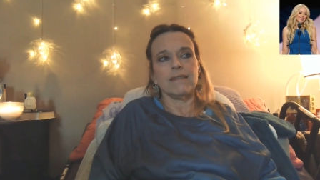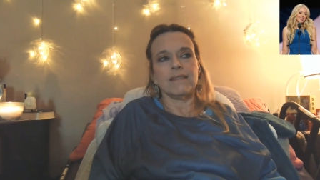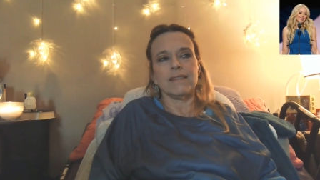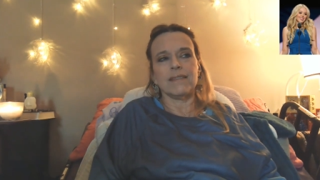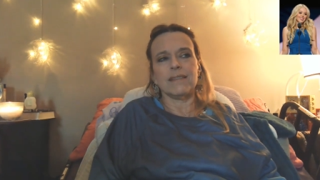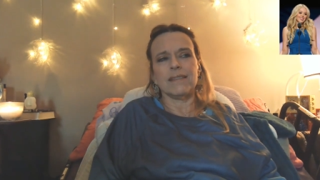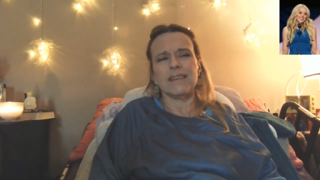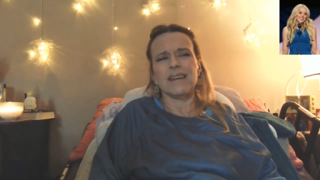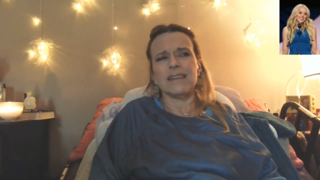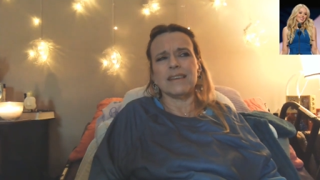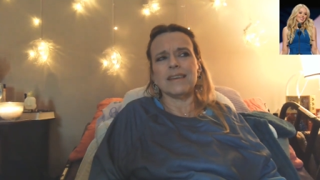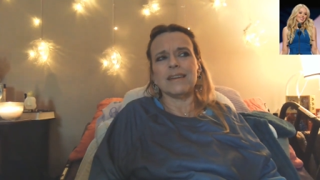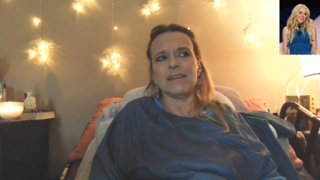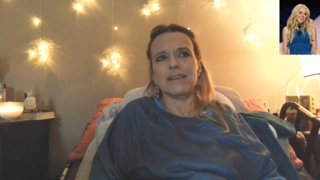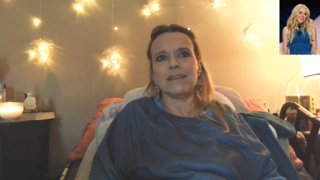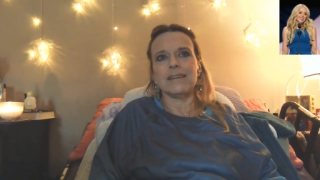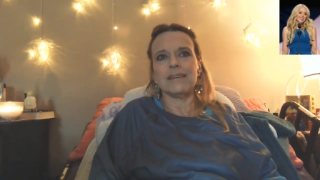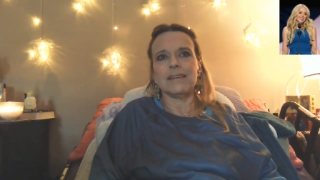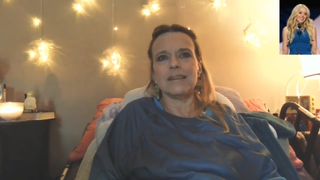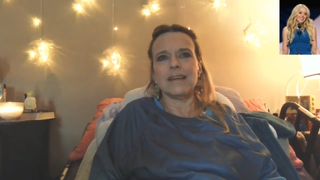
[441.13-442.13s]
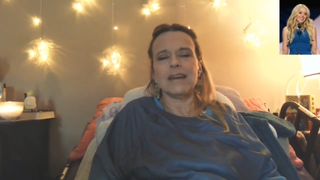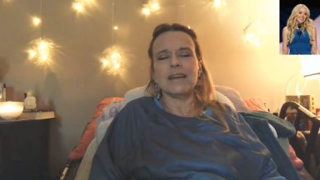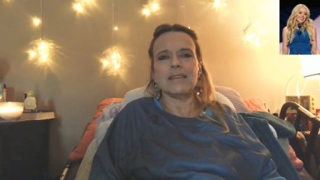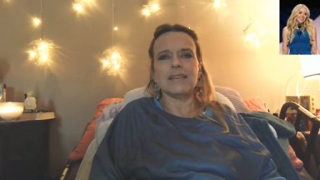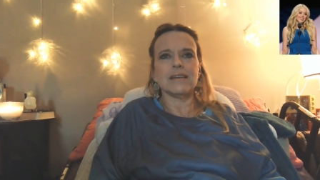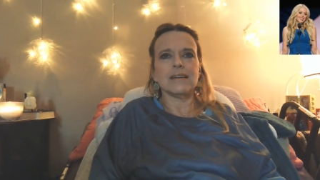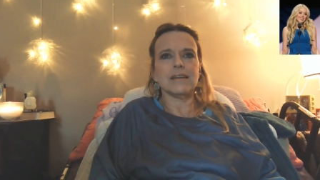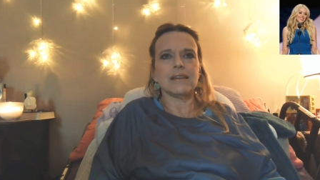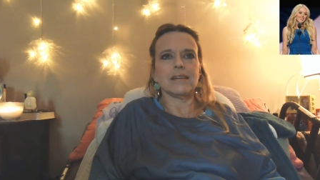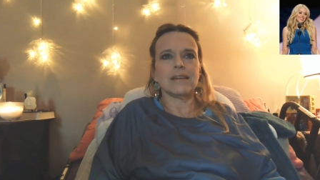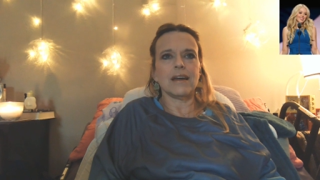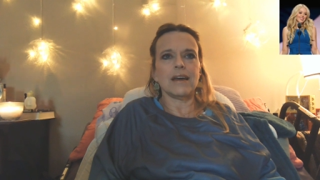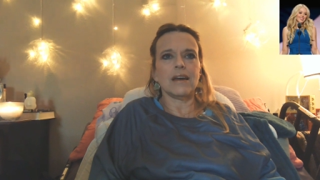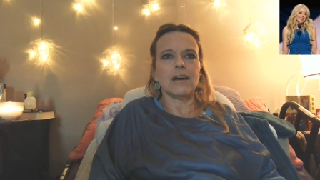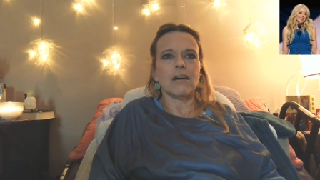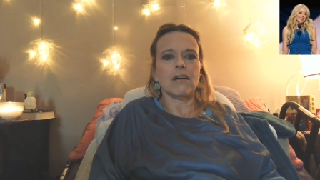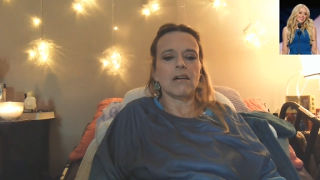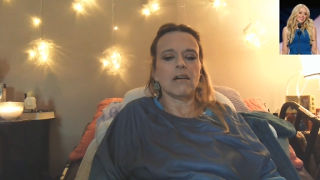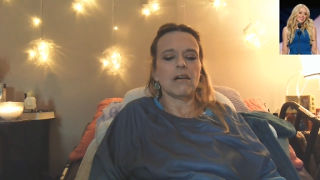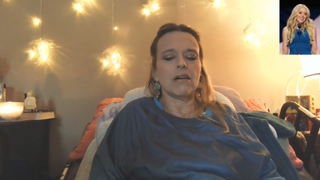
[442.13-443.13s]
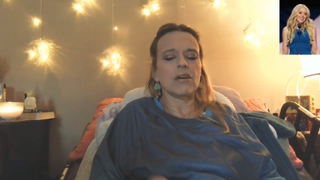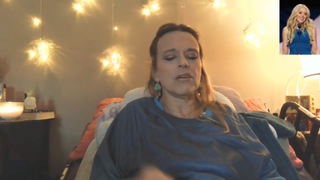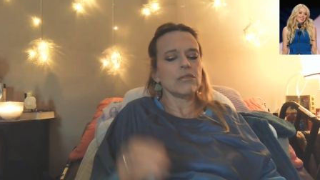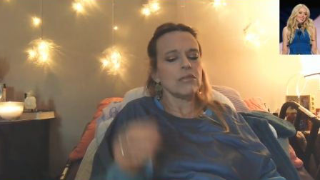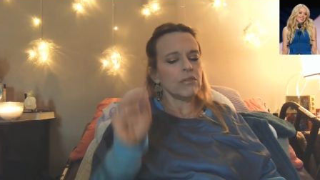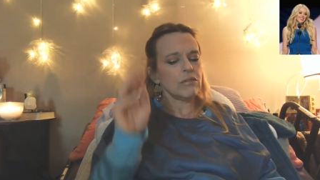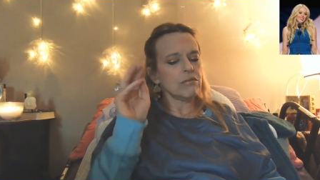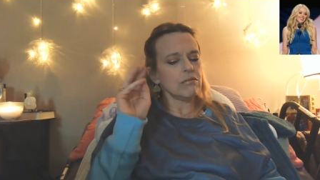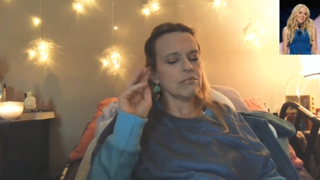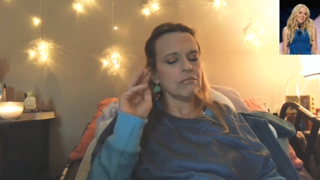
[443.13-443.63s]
that the, they think they are the,